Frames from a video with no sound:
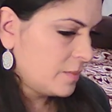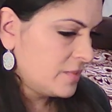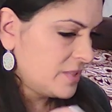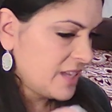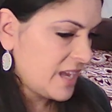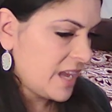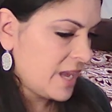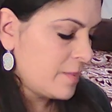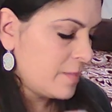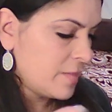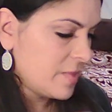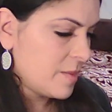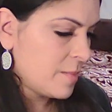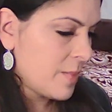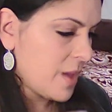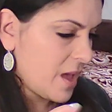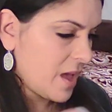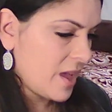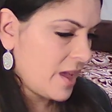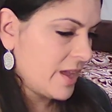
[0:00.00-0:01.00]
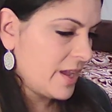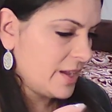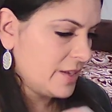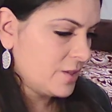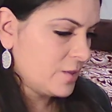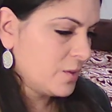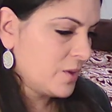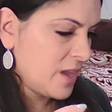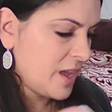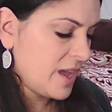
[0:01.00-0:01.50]
tame the
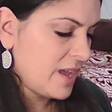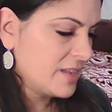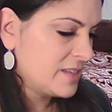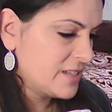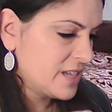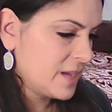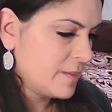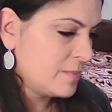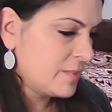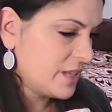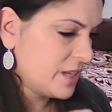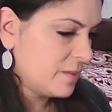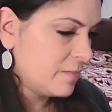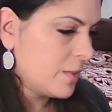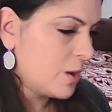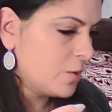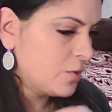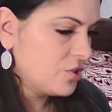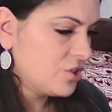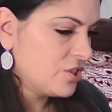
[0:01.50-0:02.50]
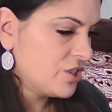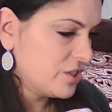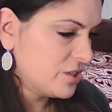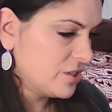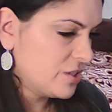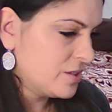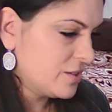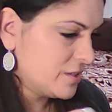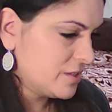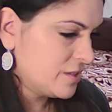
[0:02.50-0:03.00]
mind. Okay, tame the
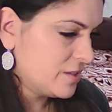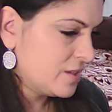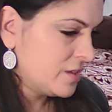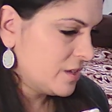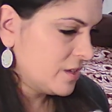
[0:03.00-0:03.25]
emotions,